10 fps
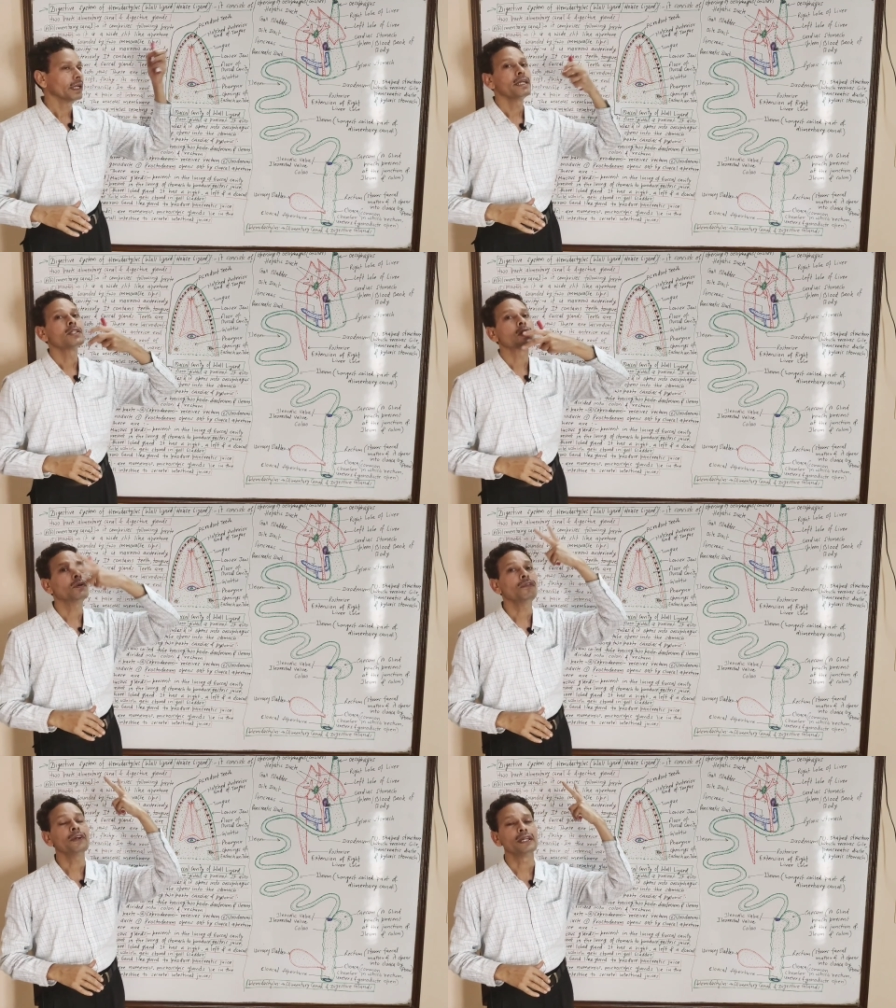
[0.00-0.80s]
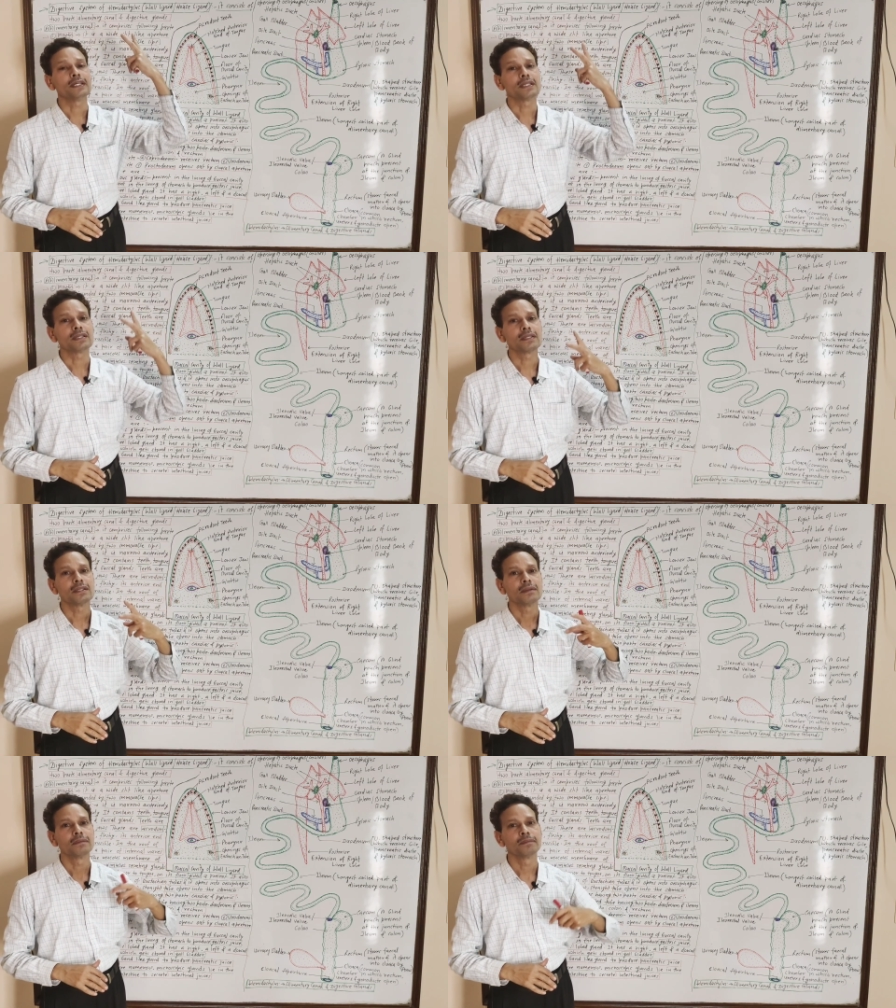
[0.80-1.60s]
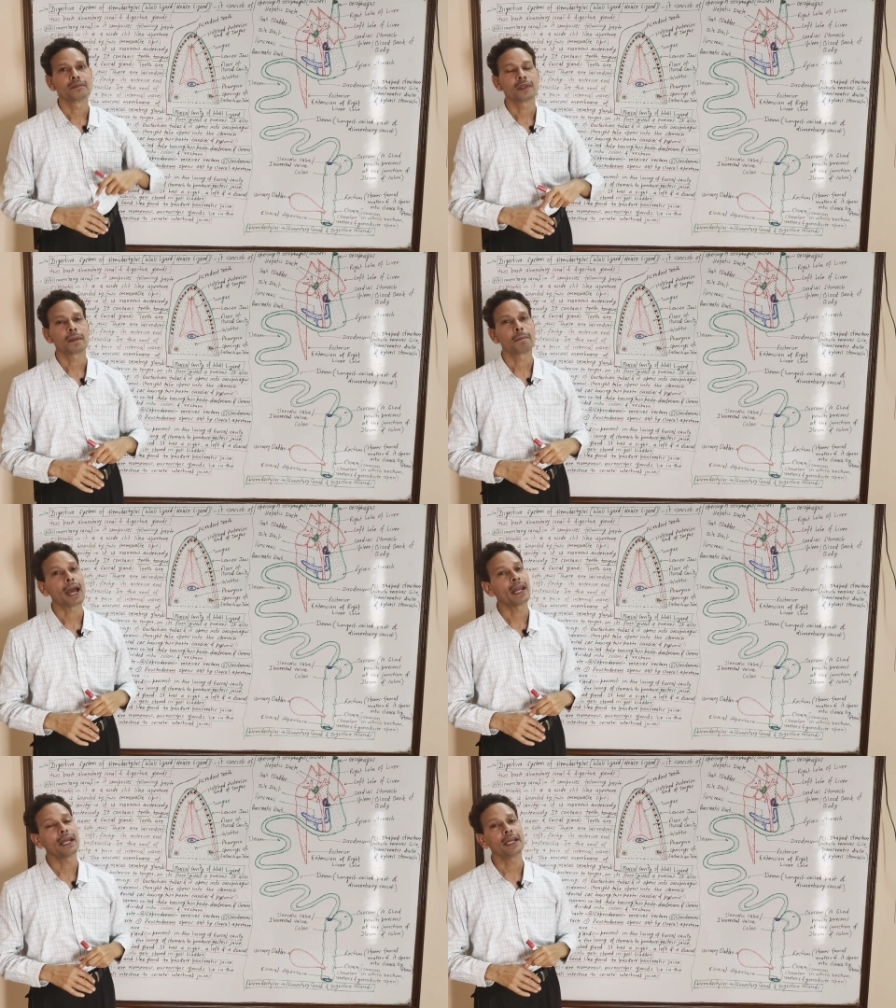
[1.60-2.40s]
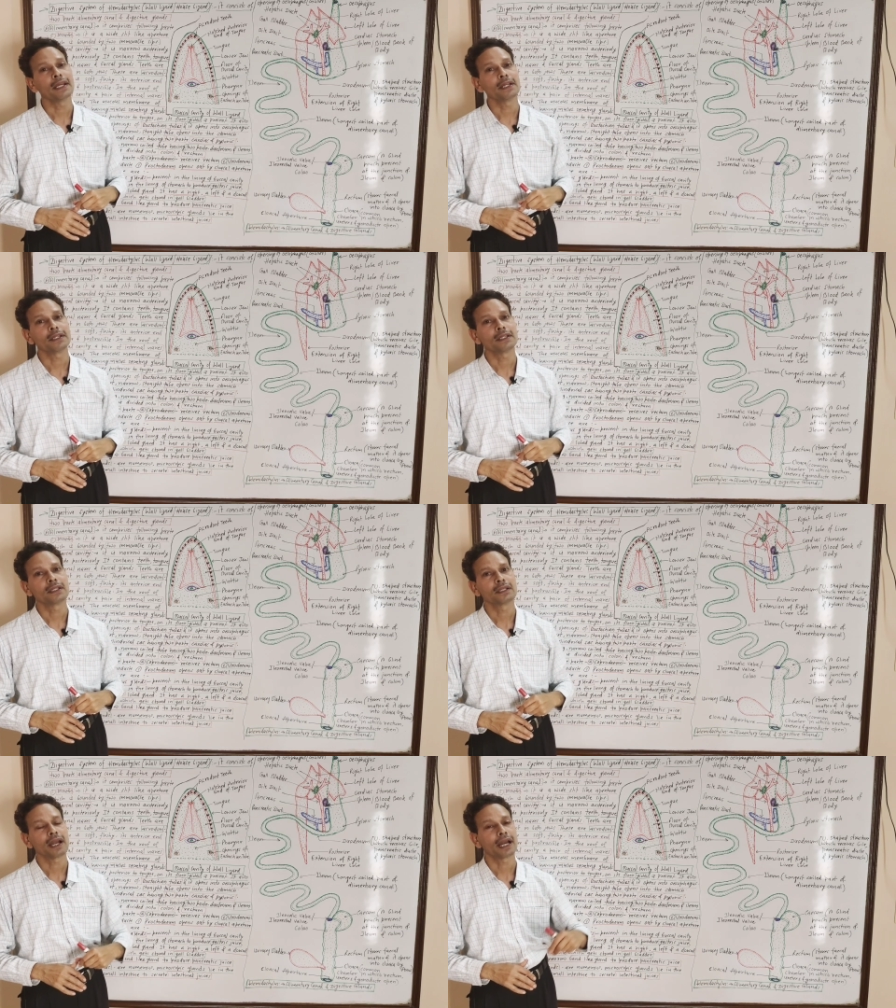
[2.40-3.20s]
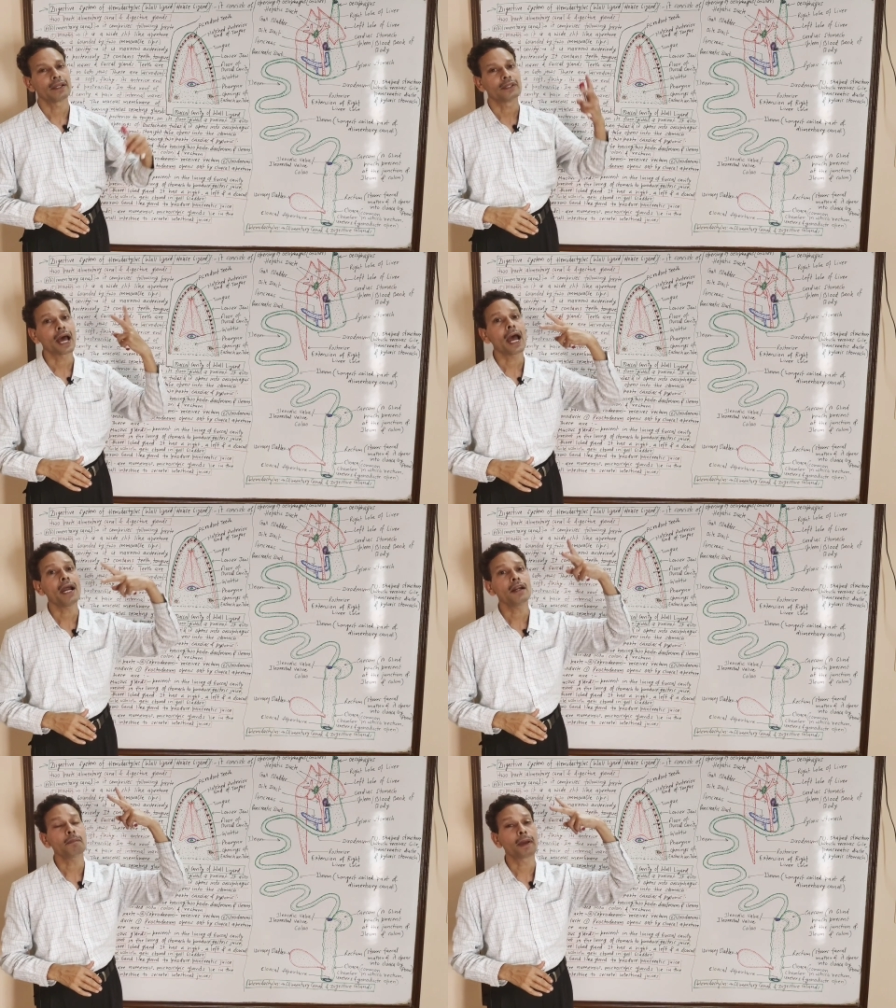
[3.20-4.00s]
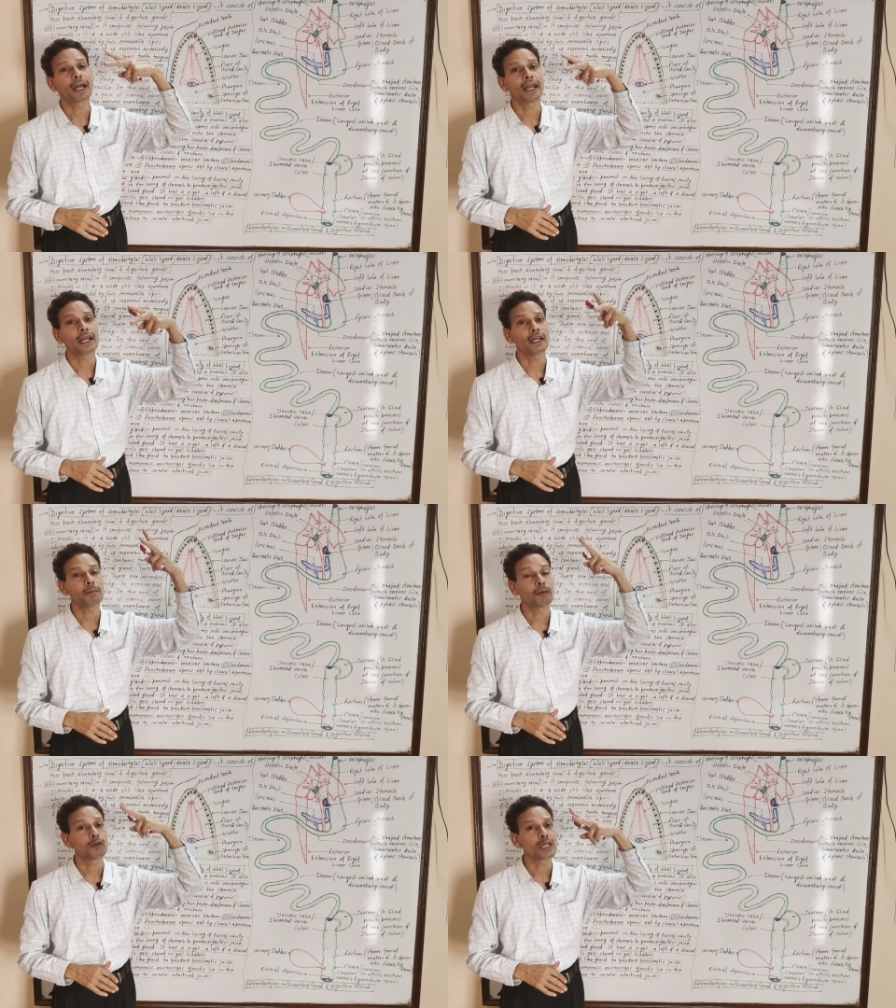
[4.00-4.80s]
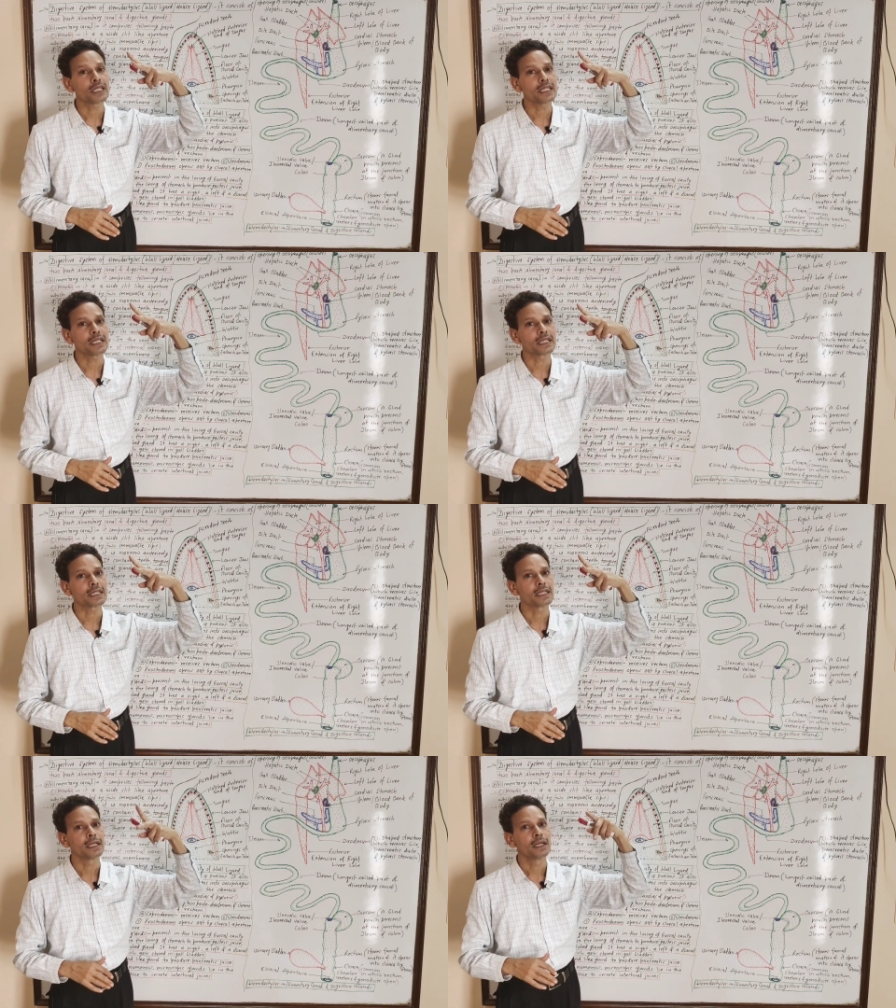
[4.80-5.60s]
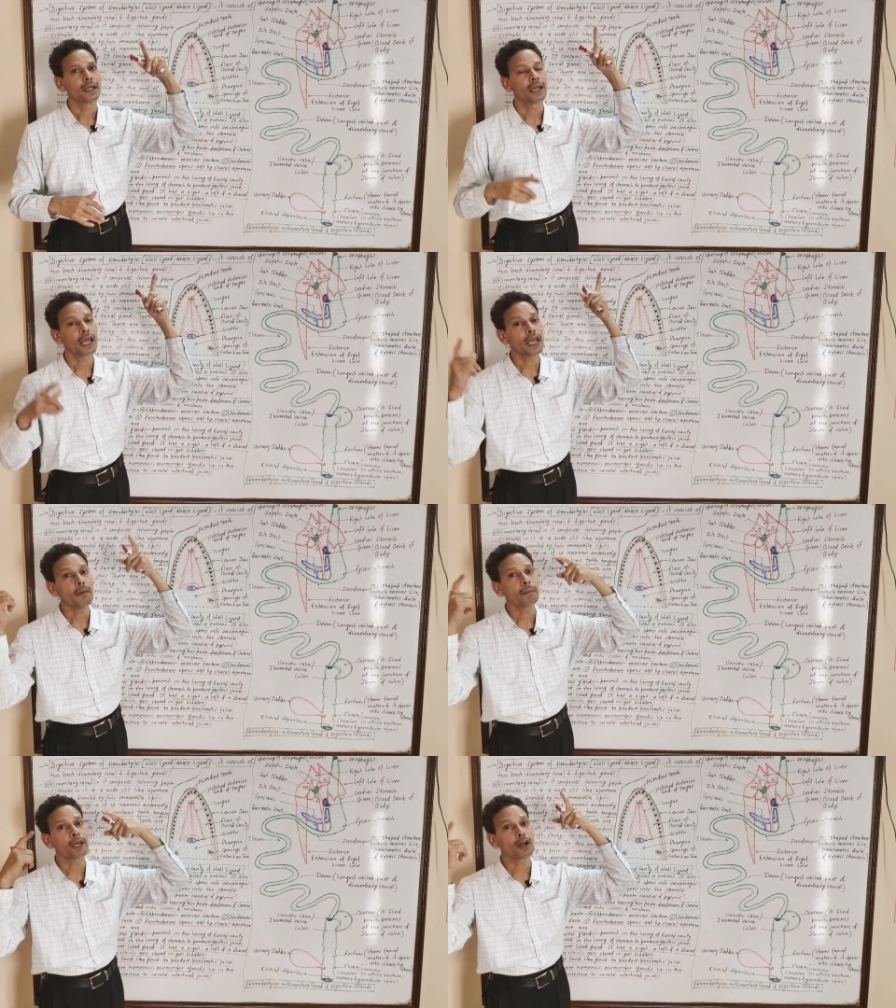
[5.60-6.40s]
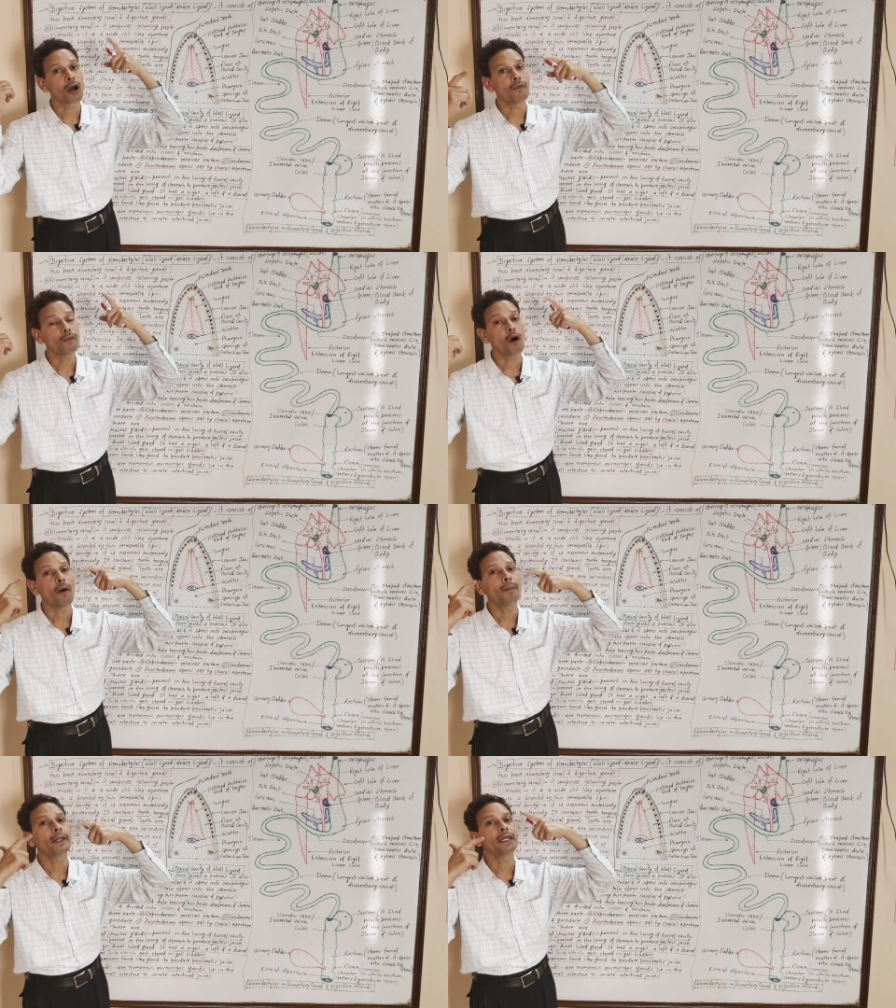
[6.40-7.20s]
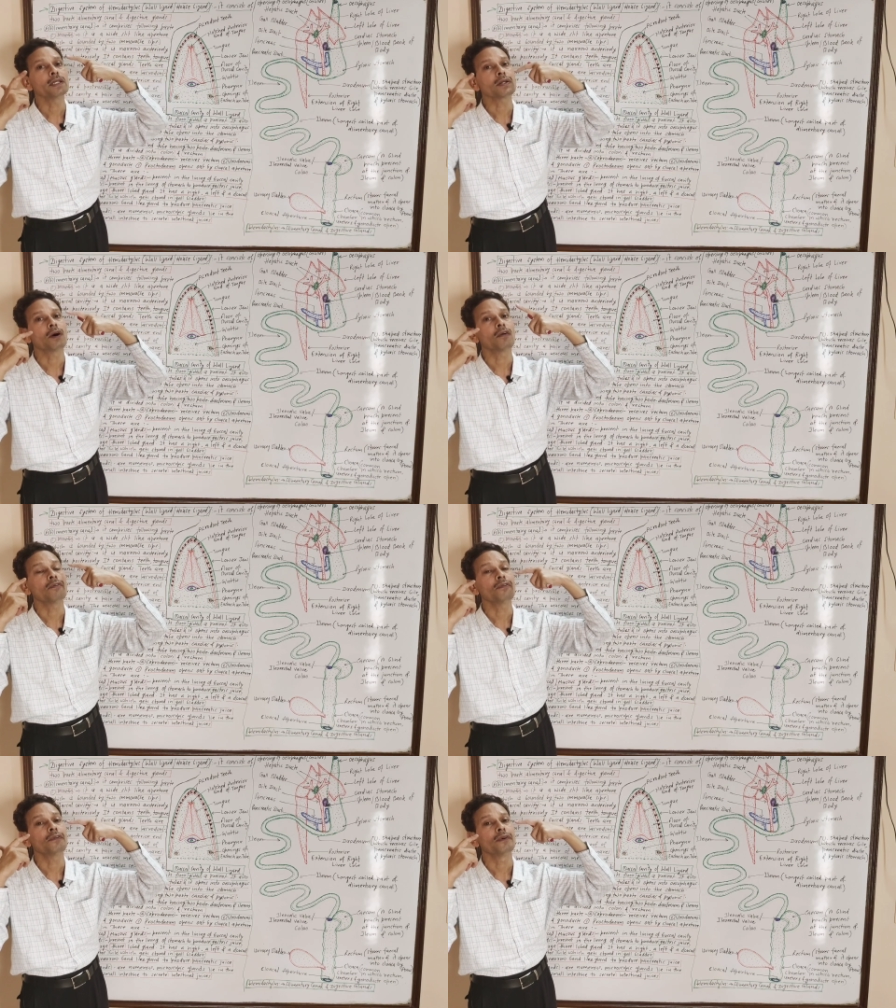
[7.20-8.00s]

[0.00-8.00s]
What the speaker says: Its roof is palate, and that palate possesses a pair of openings of